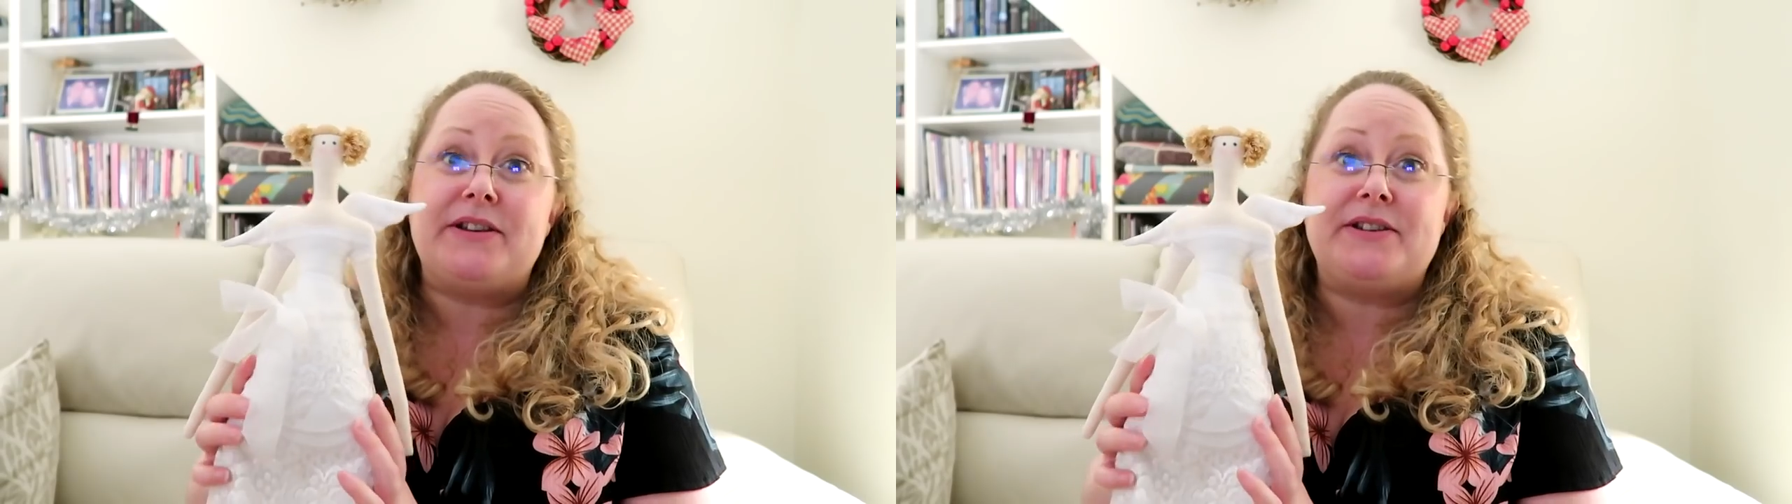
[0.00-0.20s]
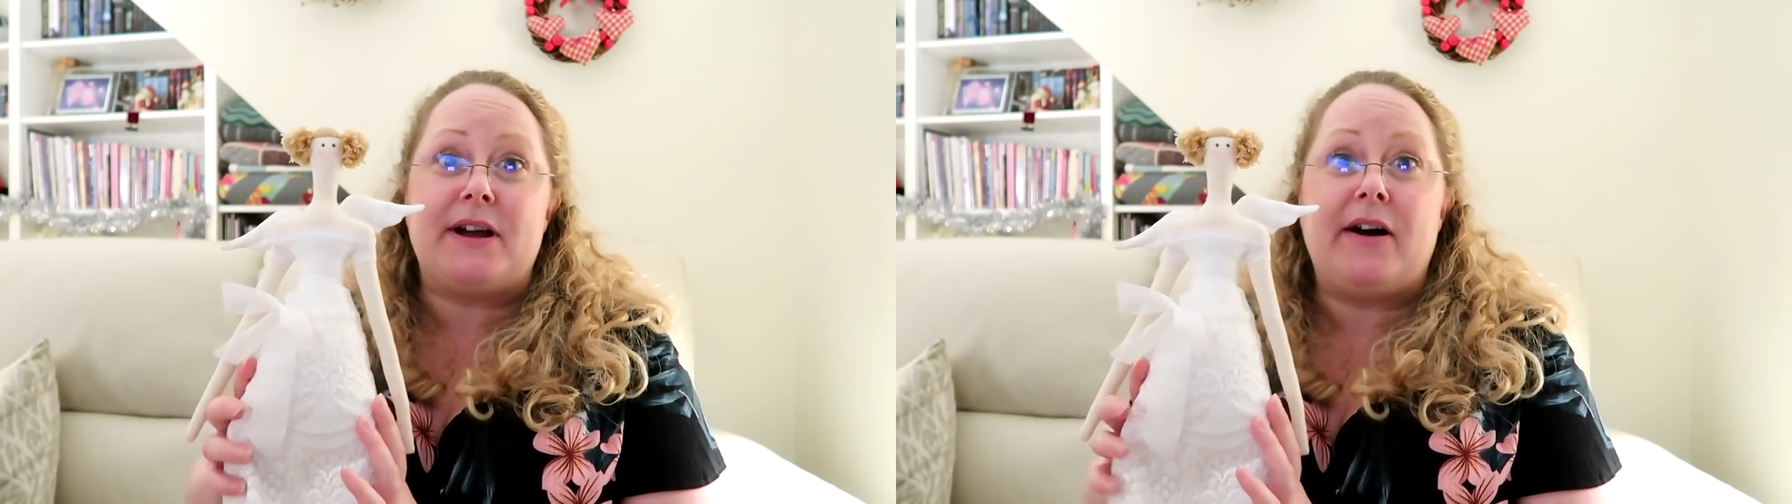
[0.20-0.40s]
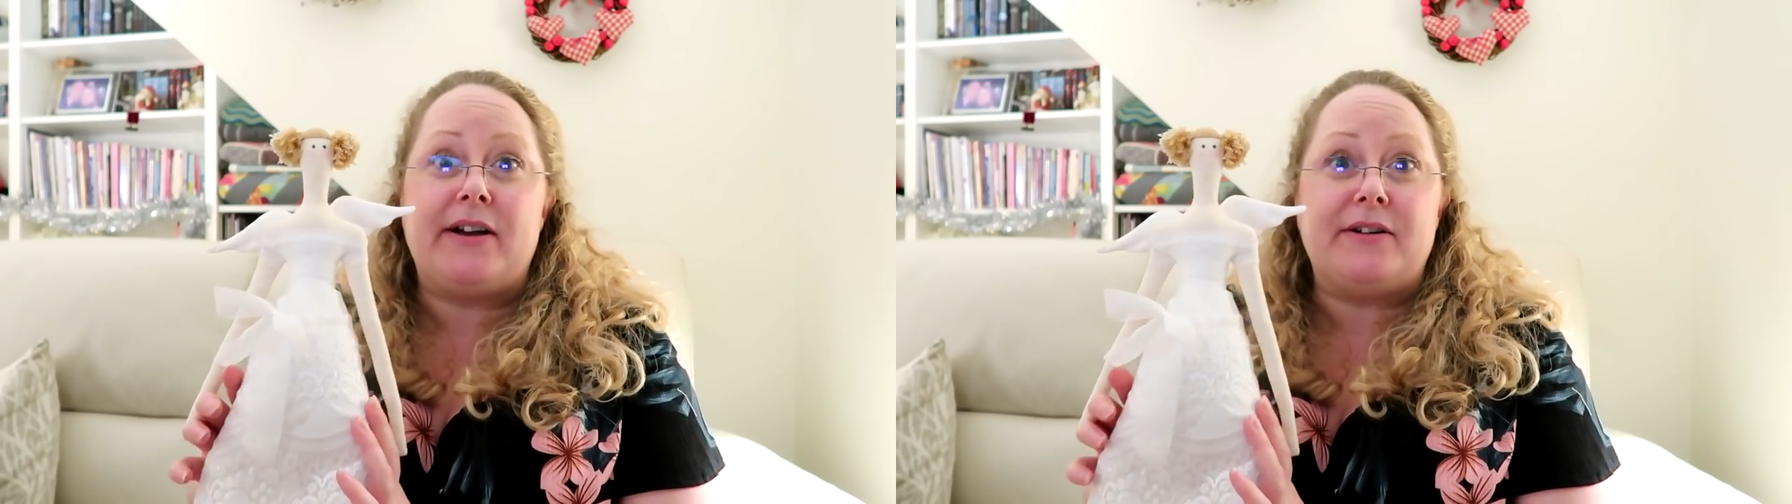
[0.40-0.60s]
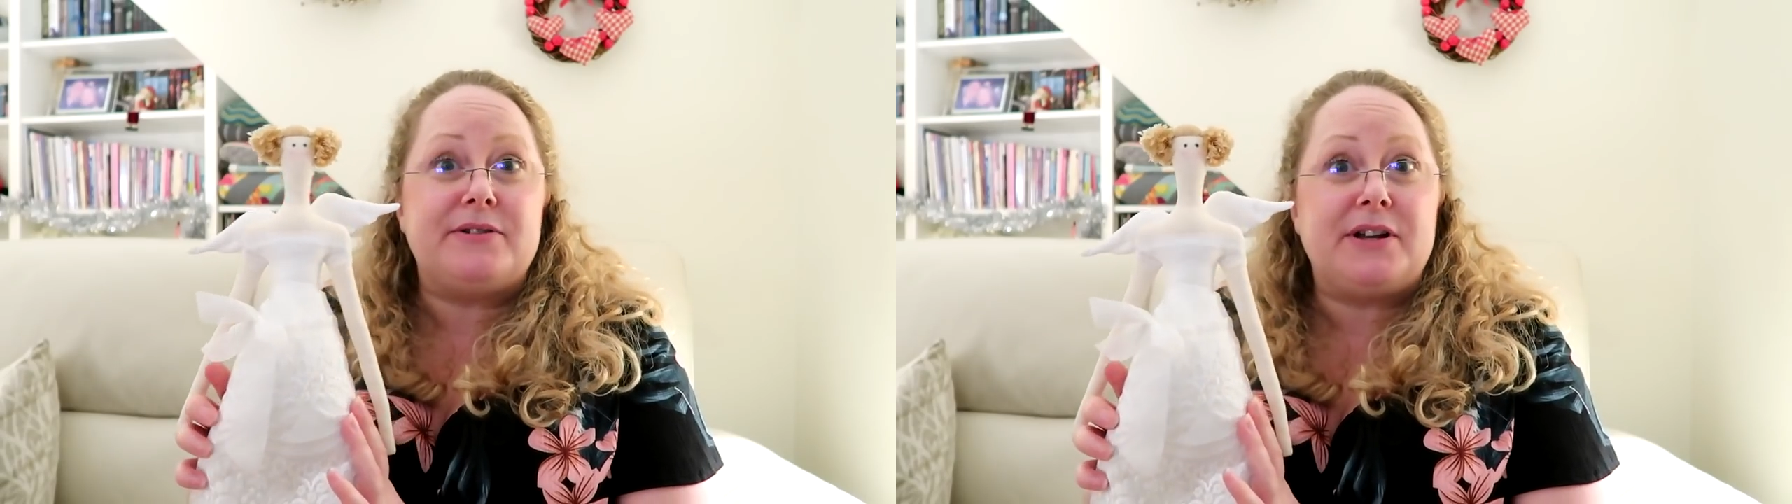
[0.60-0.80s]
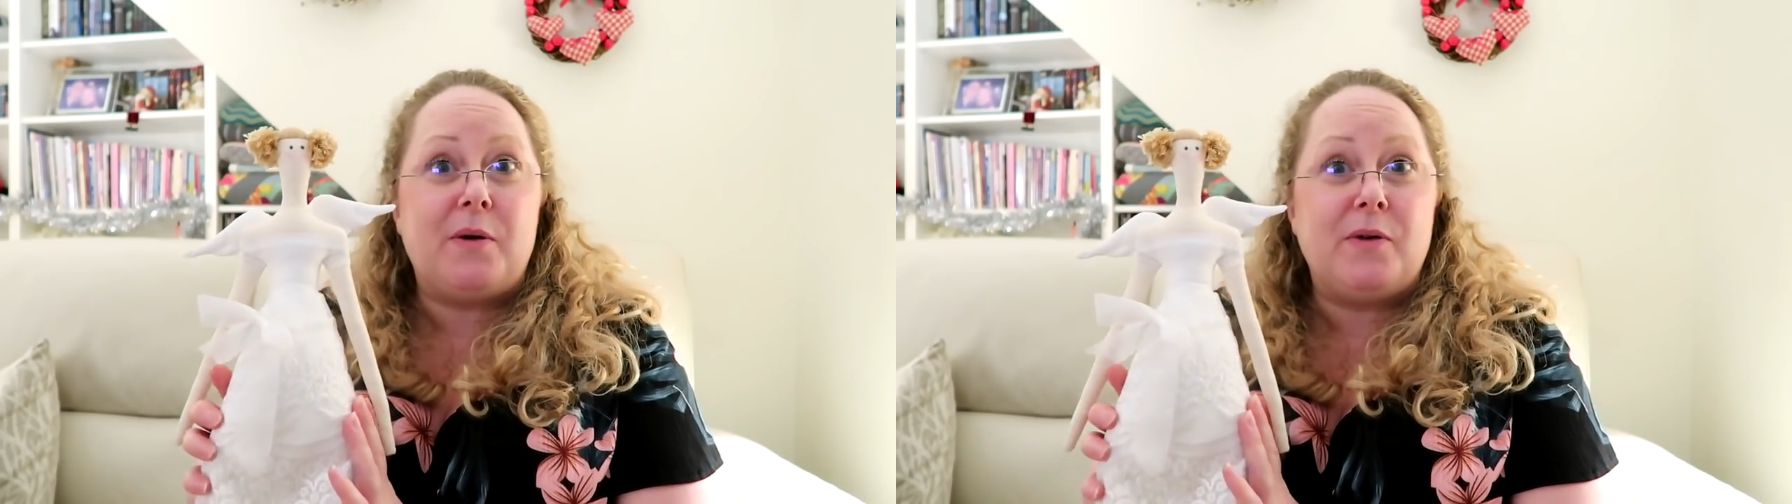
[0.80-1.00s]
style
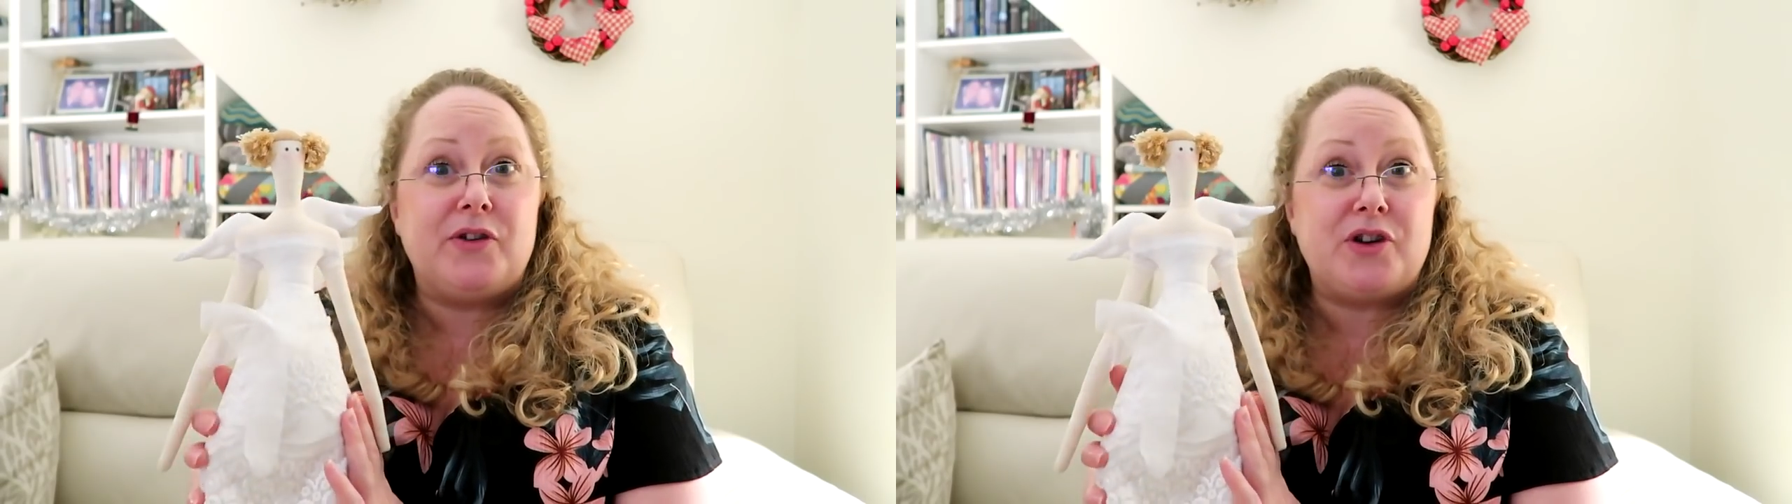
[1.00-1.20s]
to go on the